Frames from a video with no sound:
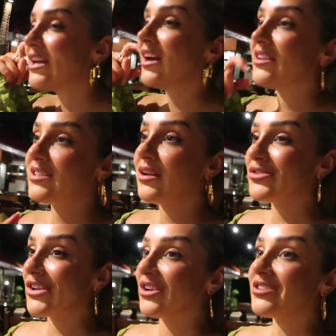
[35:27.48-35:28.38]
yeah, it
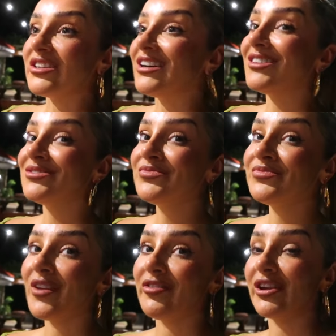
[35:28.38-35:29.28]
sounds it. Nice though.
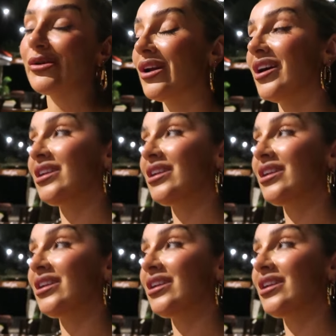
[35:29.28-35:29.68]
I think you'll like